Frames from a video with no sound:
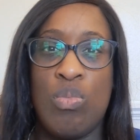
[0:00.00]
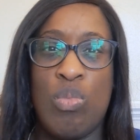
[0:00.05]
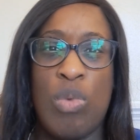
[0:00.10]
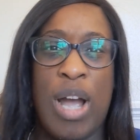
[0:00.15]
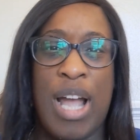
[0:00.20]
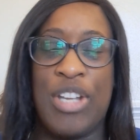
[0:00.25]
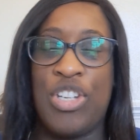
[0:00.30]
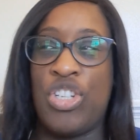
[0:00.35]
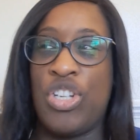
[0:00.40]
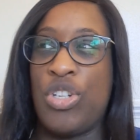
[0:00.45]

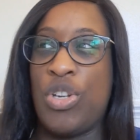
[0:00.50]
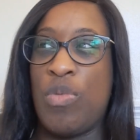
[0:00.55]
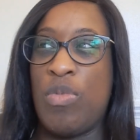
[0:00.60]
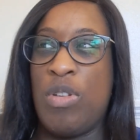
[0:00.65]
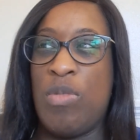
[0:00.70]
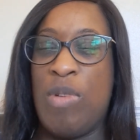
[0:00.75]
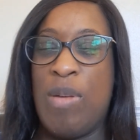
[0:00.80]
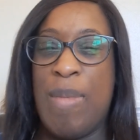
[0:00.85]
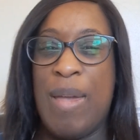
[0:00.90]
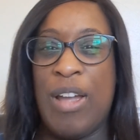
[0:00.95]
Well, actually, I don't
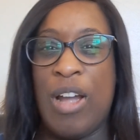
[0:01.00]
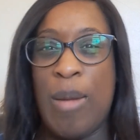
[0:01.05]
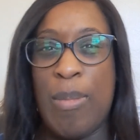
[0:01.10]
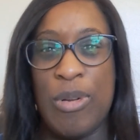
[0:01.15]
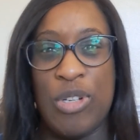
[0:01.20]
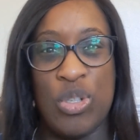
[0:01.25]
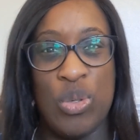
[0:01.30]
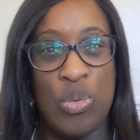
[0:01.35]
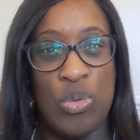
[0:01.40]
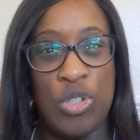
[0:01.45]
really wear makeup
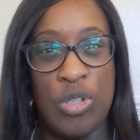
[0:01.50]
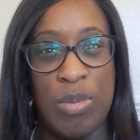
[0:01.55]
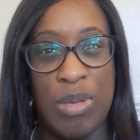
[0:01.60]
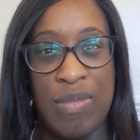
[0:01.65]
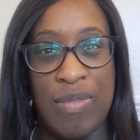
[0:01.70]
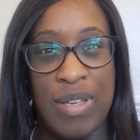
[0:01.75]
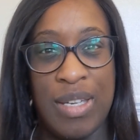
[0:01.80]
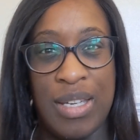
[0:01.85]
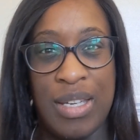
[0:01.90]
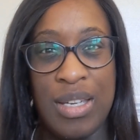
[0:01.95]
at all, to be
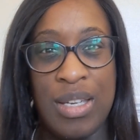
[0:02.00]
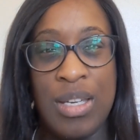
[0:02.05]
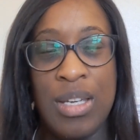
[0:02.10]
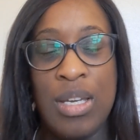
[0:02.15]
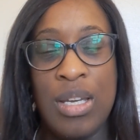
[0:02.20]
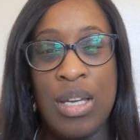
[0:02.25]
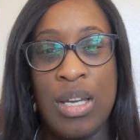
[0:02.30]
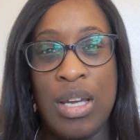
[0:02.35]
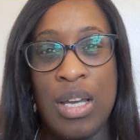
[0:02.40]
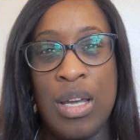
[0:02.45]
fair.
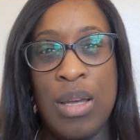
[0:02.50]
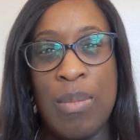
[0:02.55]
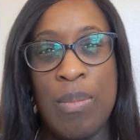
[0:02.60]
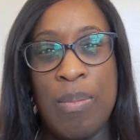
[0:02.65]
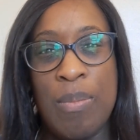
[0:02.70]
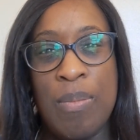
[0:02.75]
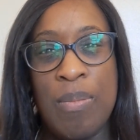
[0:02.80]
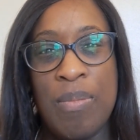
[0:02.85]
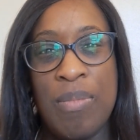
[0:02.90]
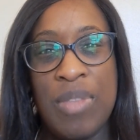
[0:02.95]

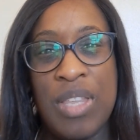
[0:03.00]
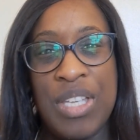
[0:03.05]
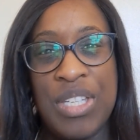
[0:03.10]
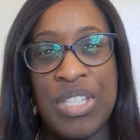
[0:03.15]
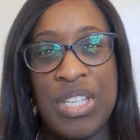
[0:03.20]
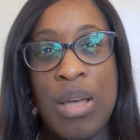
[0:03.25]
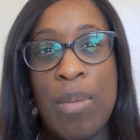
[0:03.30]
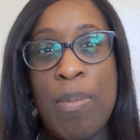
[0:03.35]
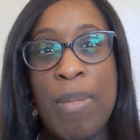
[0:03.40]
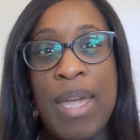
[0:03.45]
There's
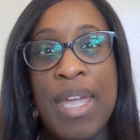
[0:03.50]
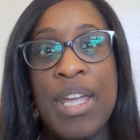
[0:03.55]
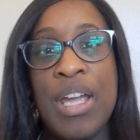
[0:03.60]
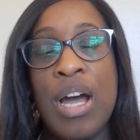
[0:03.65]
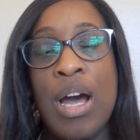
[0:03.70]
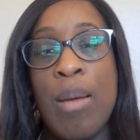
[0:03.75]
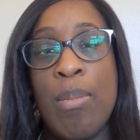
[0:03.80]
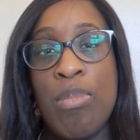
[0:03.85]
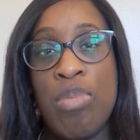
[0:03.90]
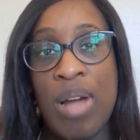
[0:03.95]
some
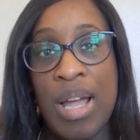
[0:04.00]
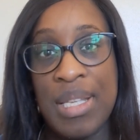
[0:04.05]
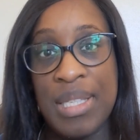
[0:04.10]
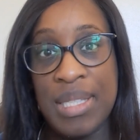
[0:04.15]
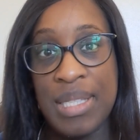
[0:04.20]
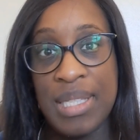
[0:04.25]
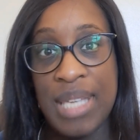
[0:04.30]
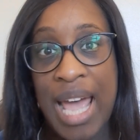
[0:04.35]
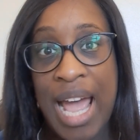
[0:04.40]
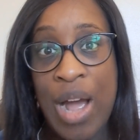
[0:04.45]
makeup
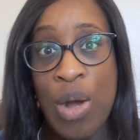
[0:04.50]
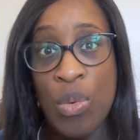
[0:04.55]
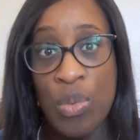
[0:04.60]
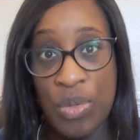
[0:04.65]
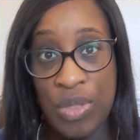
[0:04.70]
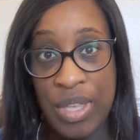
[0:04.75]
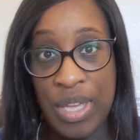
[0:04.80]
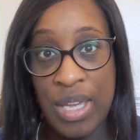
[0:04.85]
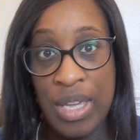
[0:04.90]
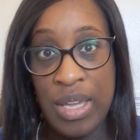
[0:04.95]
brands
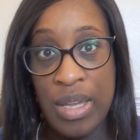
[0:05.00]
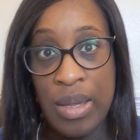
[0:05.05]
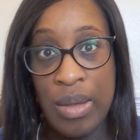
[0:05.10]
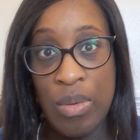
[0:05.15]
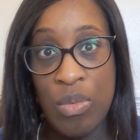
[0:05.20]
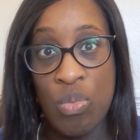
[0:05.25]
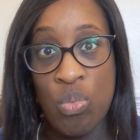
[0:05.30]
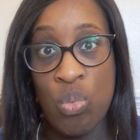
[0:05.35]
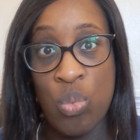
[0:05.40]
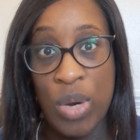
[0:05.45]
out
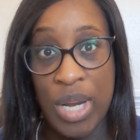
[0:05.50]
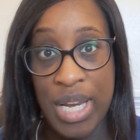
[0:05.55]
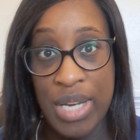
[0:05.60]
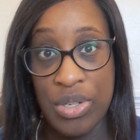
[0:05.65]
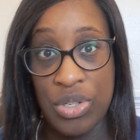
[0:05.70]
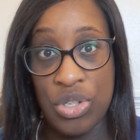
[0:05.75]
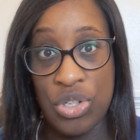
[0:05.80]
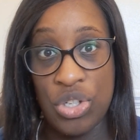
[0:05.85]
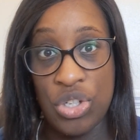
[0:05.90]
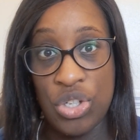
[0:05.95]
there
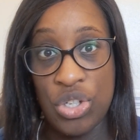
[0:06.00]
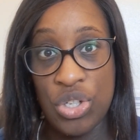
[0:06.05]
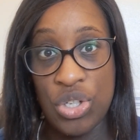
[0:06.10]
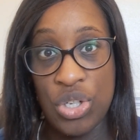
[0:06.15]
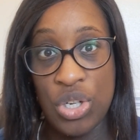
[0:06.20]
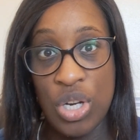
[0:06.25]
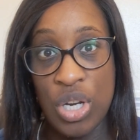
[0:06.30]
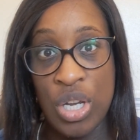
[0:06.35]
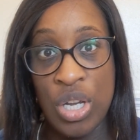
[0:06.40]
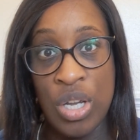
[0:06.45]

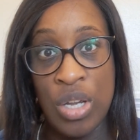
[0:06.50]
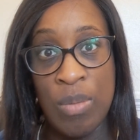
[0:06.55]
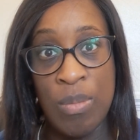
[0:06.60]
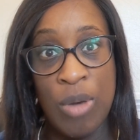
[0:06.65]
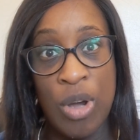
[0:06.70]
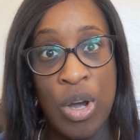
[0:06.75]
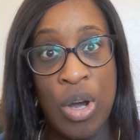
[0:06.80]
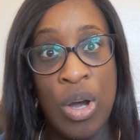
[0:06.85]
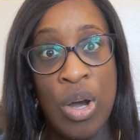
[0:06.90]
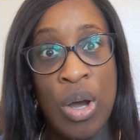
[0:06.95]
which
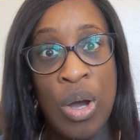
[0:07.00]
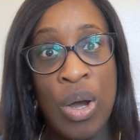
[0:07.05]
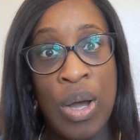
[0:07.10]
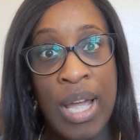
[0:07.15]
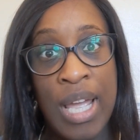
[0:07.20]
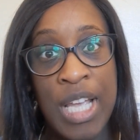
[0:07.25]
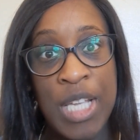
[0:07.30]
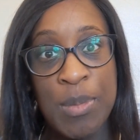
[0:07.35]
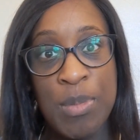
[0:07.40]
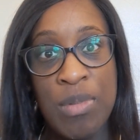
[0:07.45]
are
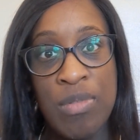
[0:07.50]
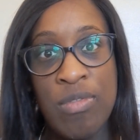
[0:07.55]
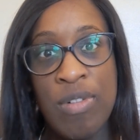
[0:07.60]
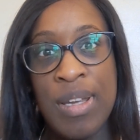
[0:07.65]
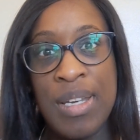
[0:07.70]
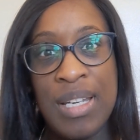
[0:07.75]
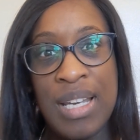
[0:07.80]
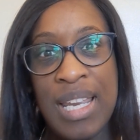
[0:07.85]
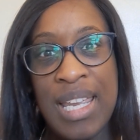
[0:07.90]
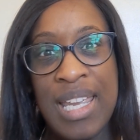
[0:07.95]
expert
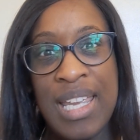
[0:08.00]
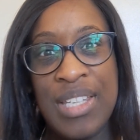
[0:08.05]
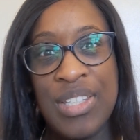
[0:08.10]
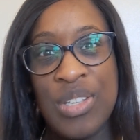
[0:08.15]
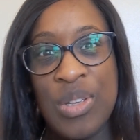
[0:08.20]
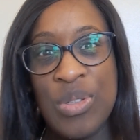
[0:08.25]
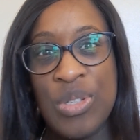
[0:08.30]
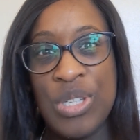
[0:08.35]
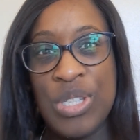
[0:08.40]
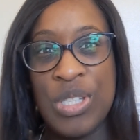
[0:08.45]
friendly.
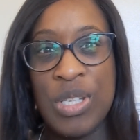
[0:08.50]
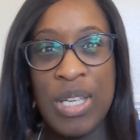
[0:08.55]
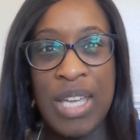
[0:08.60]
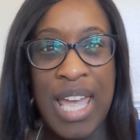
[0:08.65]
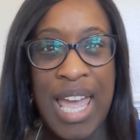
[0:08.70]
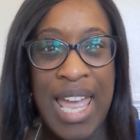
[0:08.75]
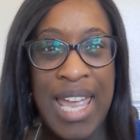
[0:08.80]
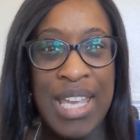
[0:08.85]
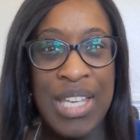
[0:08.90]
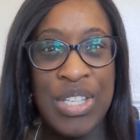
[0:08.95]
So it's just a
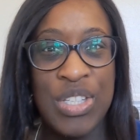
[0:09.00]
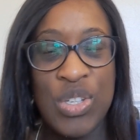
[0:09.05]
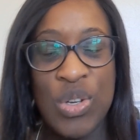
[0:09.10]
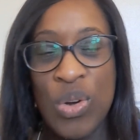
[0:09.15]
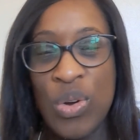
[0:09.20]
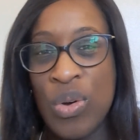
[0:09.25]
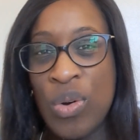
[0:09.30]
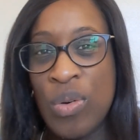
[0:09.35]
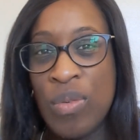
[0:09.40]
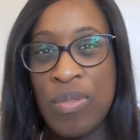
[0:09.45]
case
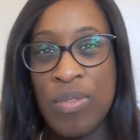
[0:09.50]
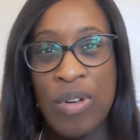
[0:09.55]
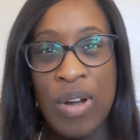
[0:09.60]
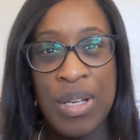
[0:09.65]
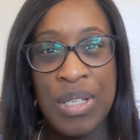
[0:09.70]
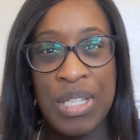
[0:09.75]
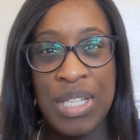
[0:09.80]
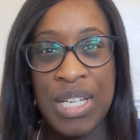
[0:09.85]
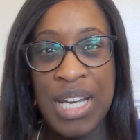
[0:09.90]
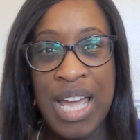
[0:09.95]
of
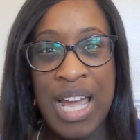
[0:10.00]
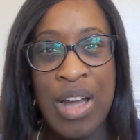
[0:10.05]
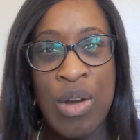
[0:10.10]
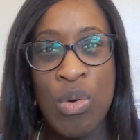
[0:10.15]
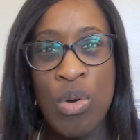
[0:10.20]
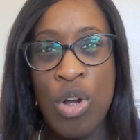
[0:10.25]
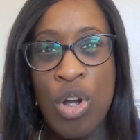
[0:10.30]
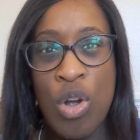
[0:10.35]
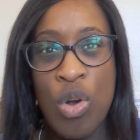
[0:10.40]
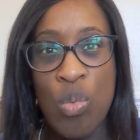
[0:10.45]
finding
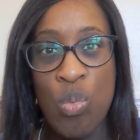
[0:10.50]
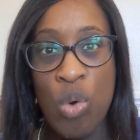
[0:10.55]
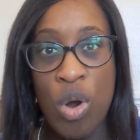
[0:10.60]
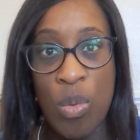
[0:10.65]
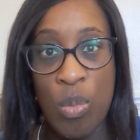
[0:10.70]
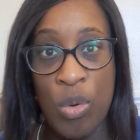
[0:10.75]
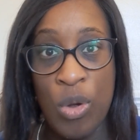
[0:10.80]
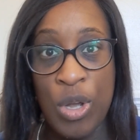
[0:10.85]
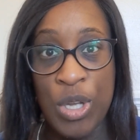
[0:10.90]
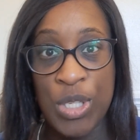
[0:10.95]
out
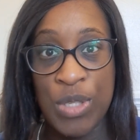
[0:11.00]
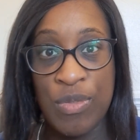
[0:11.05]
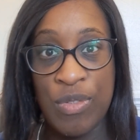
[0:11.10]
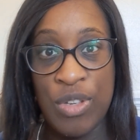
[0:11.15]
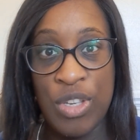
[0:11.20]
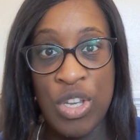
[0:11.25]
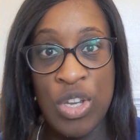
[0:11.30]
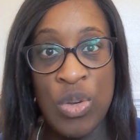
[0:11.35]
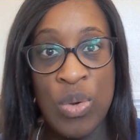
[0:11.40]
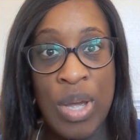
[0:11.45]
what works for
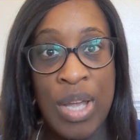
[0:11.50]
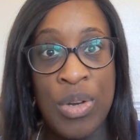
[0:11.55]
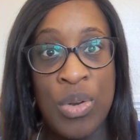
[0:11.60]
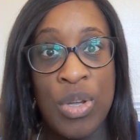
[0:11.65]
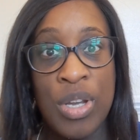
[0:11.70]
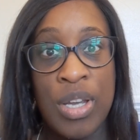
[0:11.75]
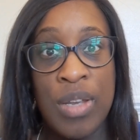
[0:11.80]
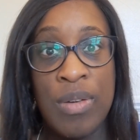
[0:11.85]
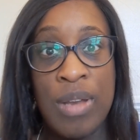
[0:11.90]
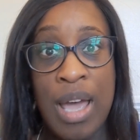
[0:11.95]
you and
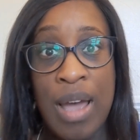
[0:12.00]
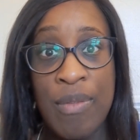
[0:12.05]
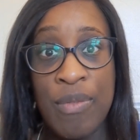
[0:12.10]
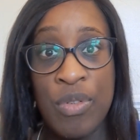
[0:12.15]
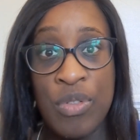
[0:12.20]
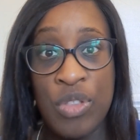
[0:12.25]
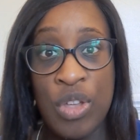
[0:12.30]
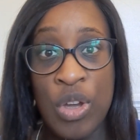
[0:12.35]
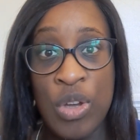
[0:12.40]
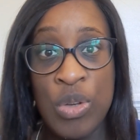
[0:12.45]
looking out
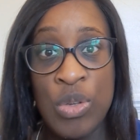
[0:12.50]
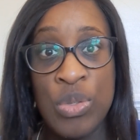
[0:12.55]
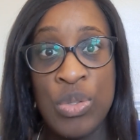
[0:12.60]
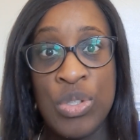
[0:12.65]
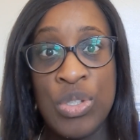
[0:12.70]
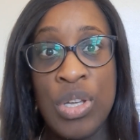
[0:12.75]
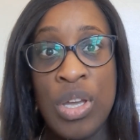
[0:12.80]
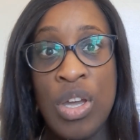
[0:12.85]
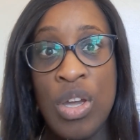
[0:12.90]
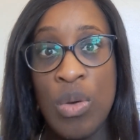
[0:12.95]
for
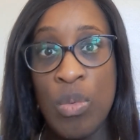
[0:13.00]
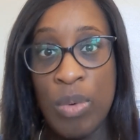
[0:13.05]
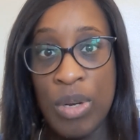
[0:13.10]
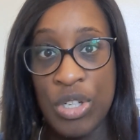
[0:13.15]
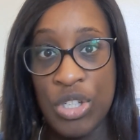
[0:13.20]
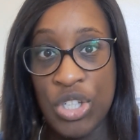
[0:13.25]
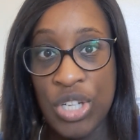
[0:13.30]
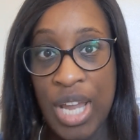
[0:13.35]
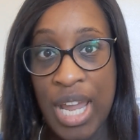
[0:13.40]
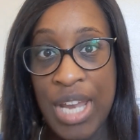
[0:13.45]
those
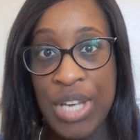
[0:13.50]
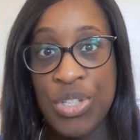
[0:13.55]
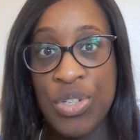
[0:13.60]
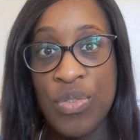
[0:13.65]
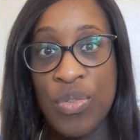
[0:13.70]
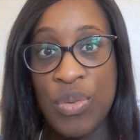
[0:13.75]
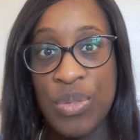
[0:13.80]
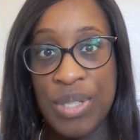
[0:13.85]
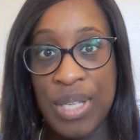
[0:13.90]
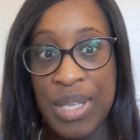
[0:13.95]
which cater
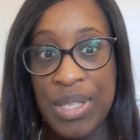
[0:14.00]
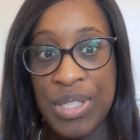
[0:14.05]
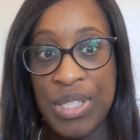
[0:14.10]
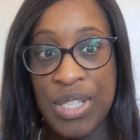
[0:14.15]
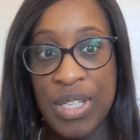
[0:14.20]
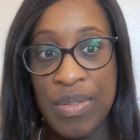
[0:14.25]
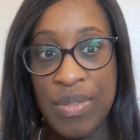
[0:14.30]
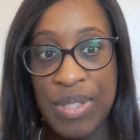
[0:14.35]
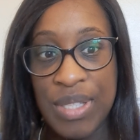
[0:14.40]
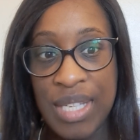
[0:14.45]
for
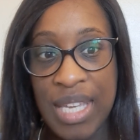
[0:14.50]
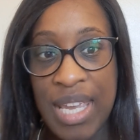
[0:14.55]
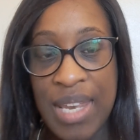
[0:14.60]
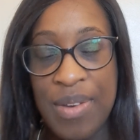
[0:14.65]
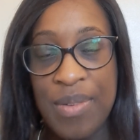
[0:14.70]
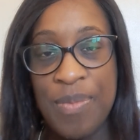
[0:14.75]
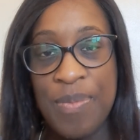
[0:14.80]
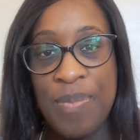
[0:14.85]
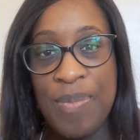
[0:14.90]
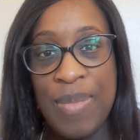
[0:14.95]
sensitive skin.